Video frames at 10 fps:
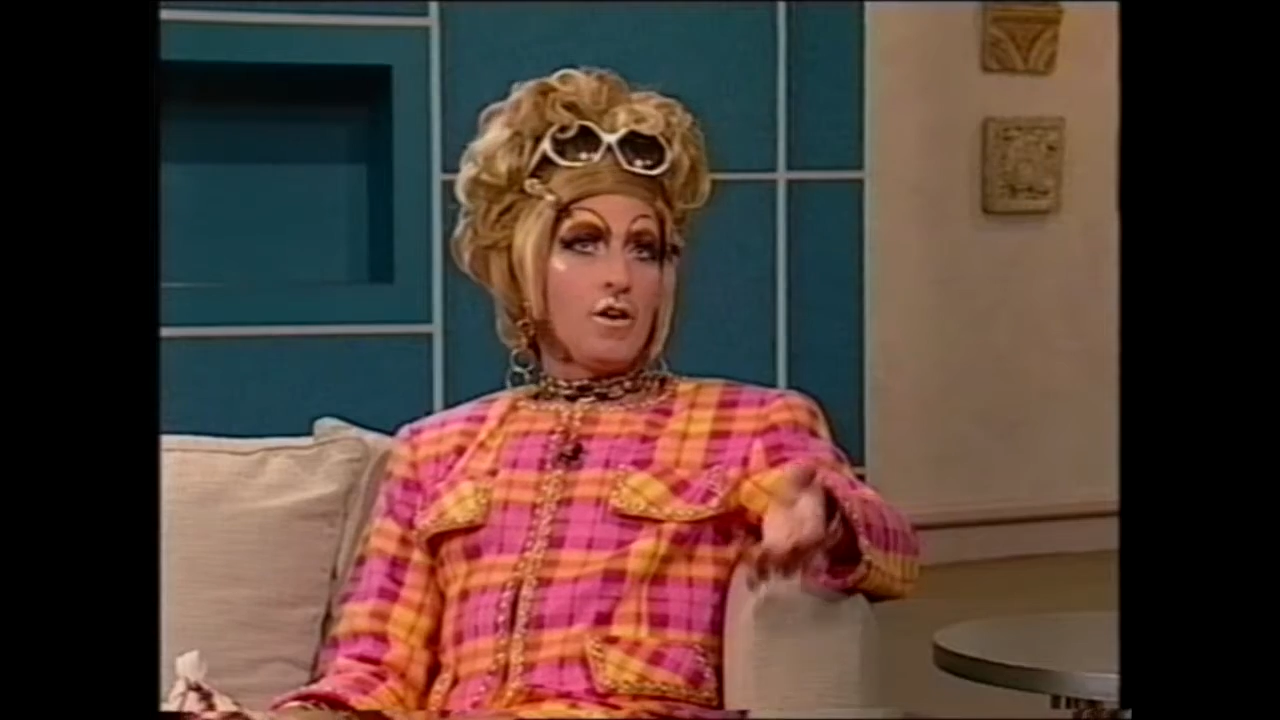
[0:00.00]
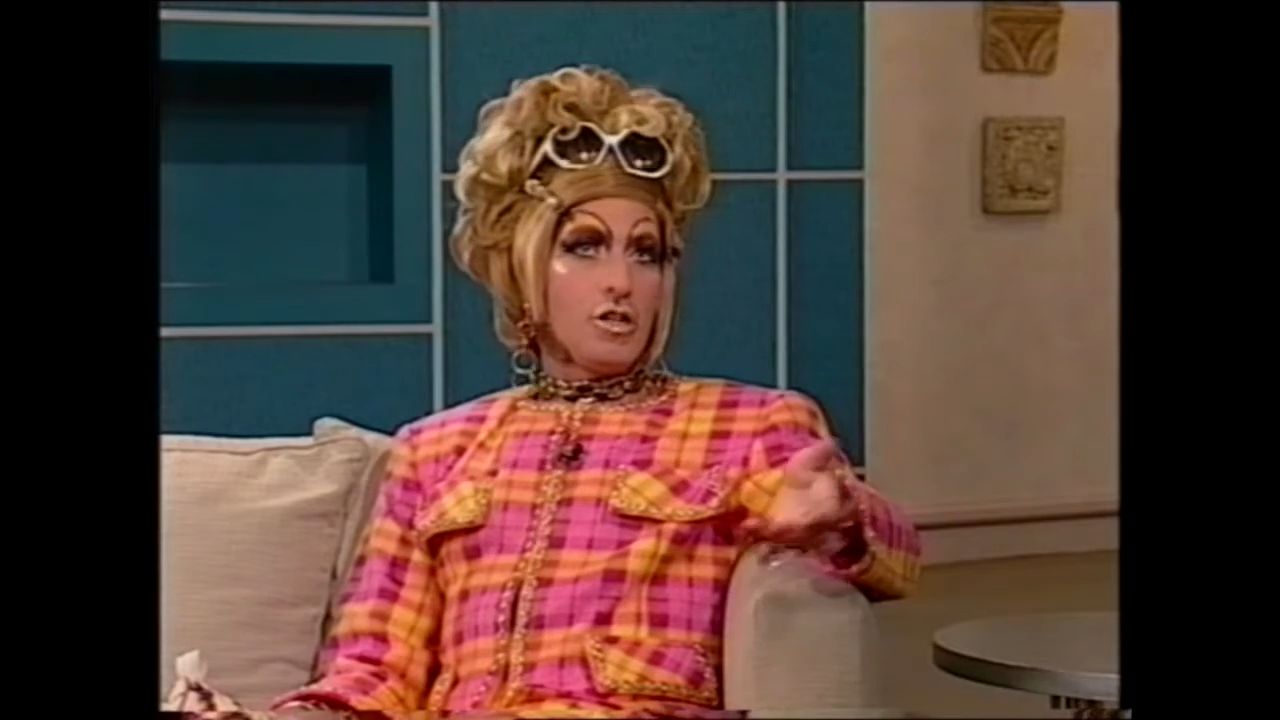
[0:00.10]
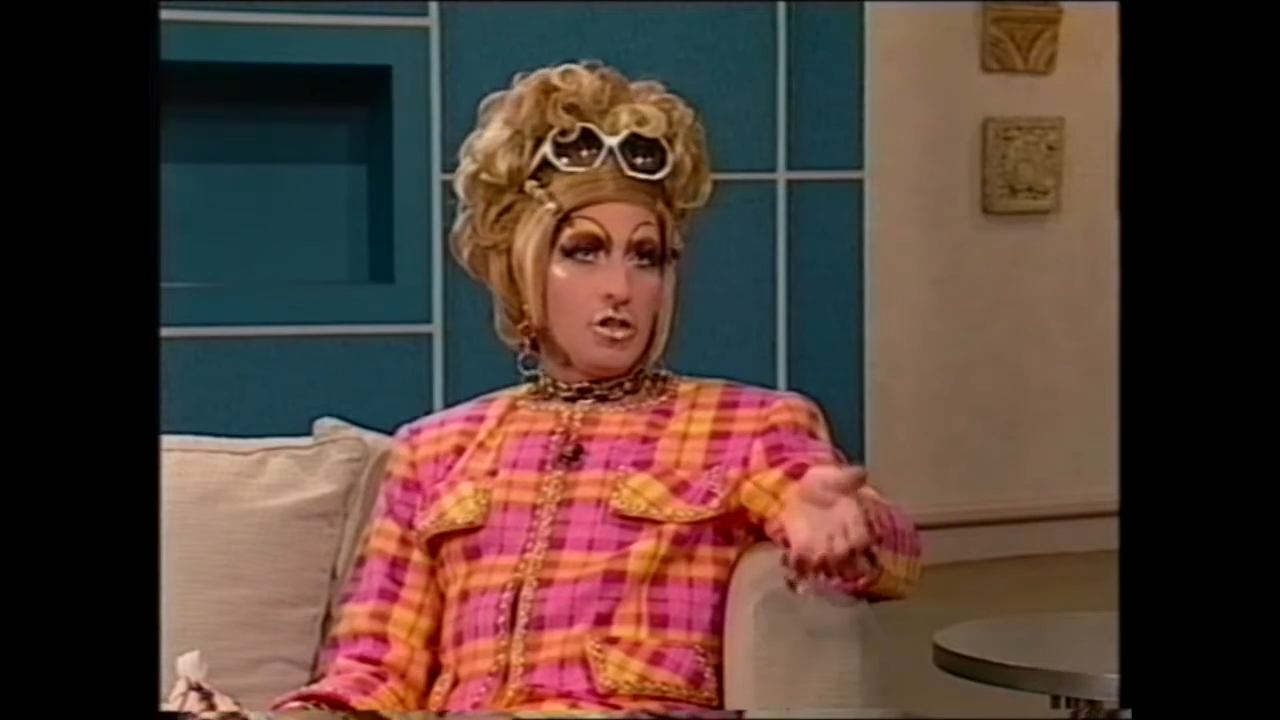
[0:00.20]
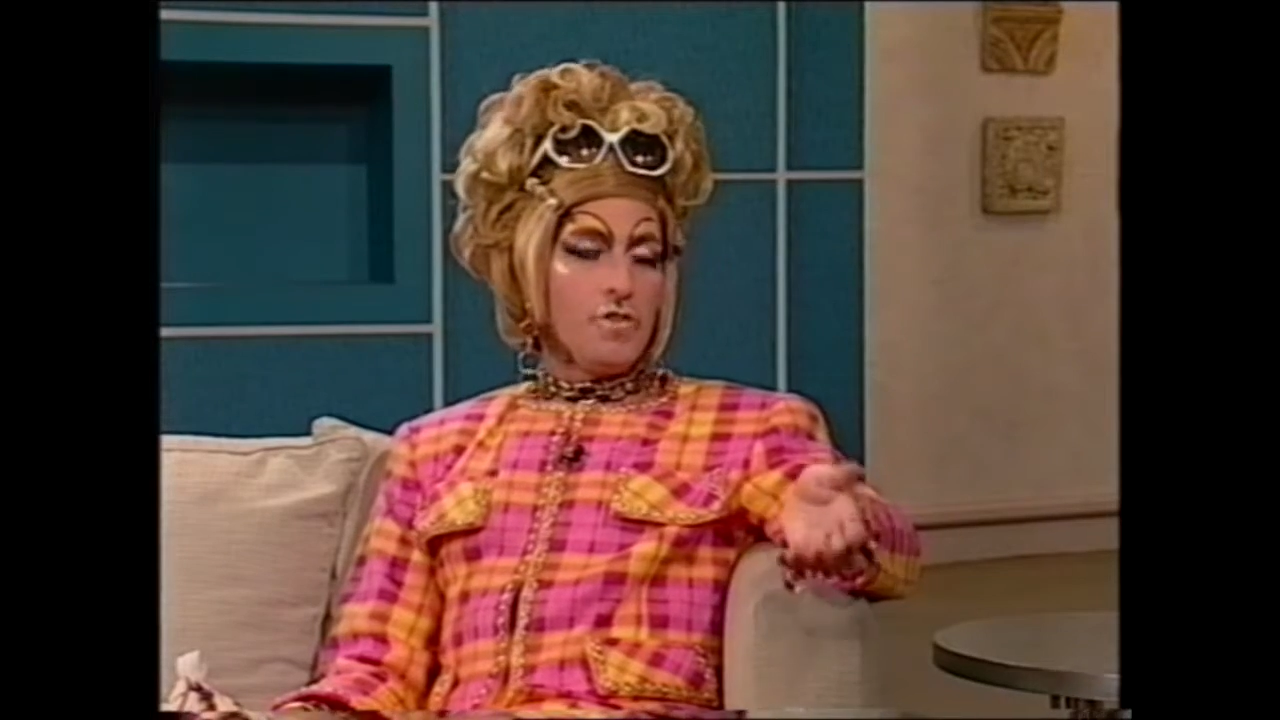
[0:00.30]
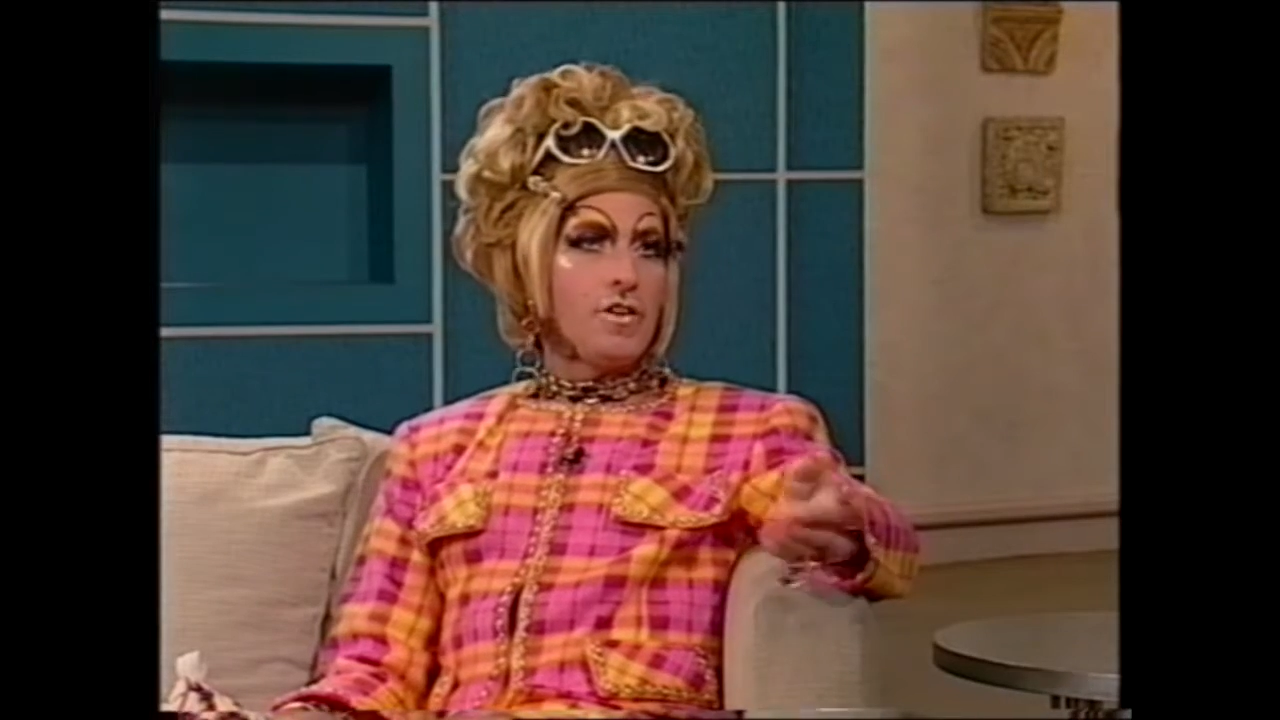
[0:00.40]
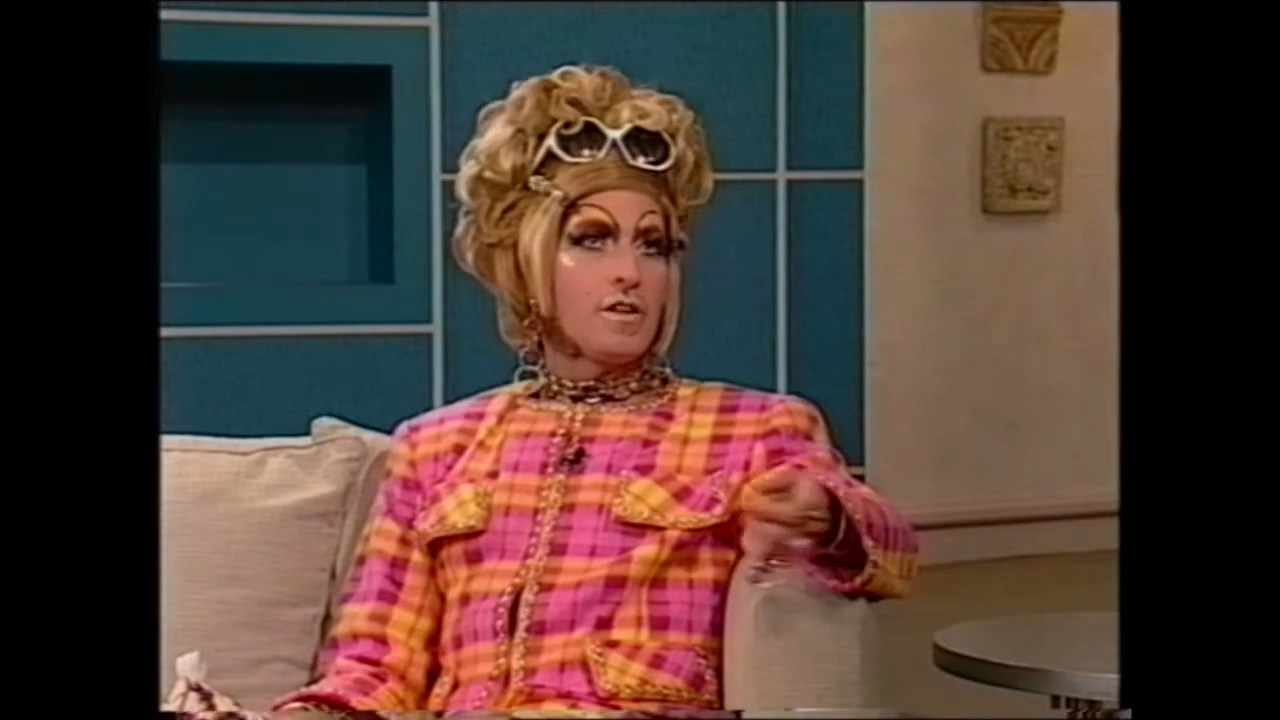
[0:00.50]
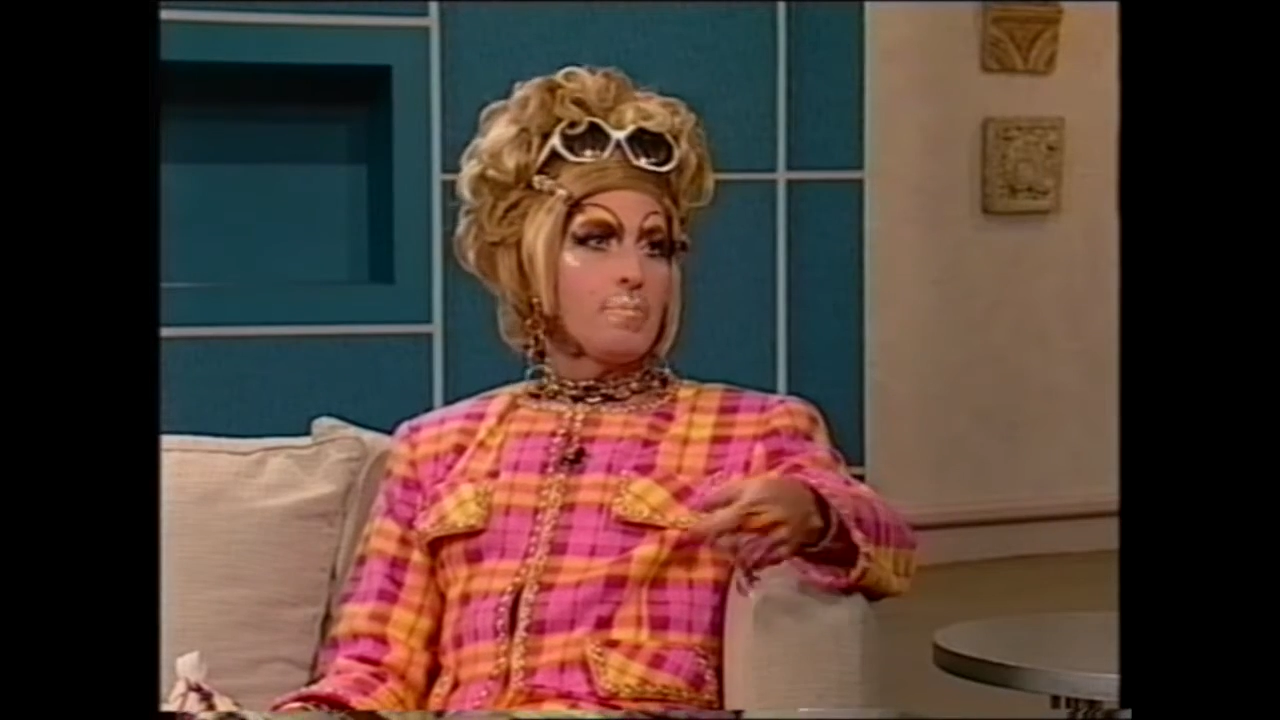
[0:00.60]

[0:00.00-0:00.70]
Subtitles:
I do feel